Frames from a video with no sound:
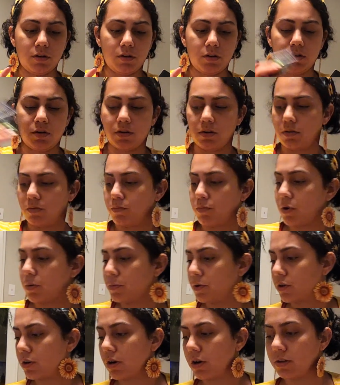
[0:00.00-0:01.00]
mm-hmm.
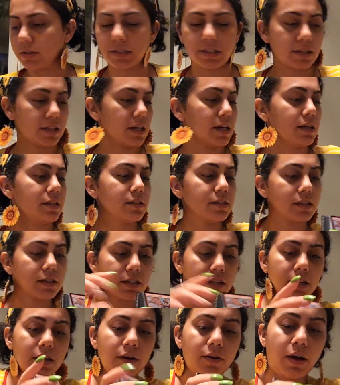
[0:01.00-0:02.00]
promo cards at the end.
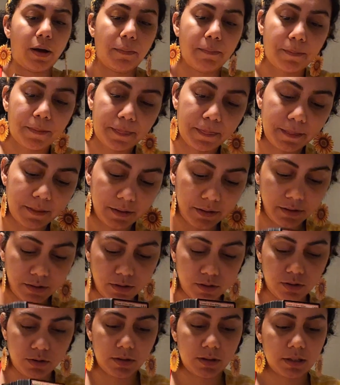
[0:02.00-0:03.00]
Okay,
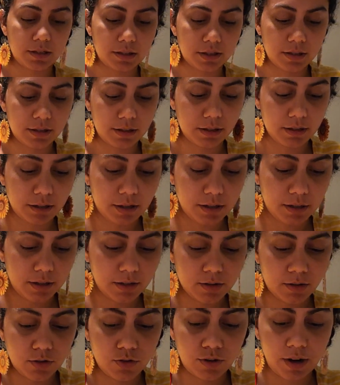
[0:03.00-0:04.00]
let's do this.
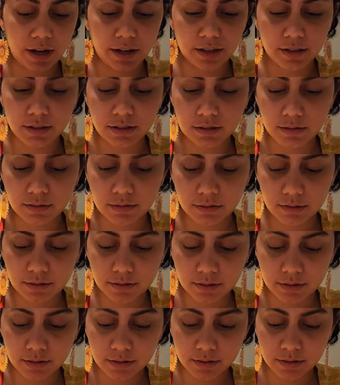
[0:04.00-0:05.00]
Dragons.
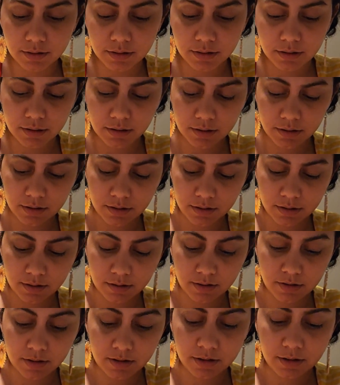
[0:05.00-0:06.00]

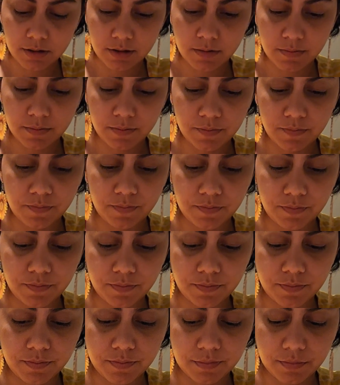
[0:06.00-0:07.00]
Sarkhan, Soul of
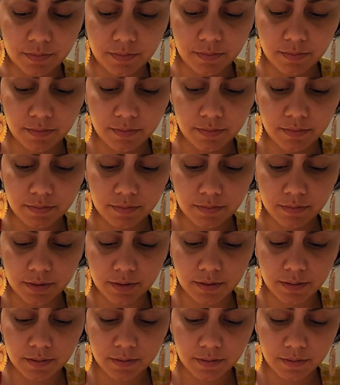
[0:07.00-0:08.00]
Flame.
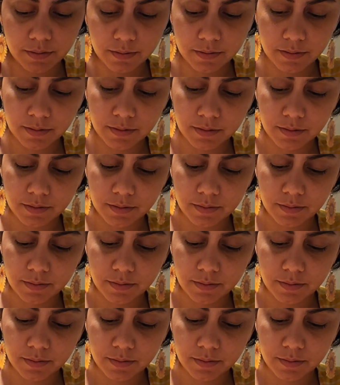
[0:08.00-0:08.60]
Mm-hmm.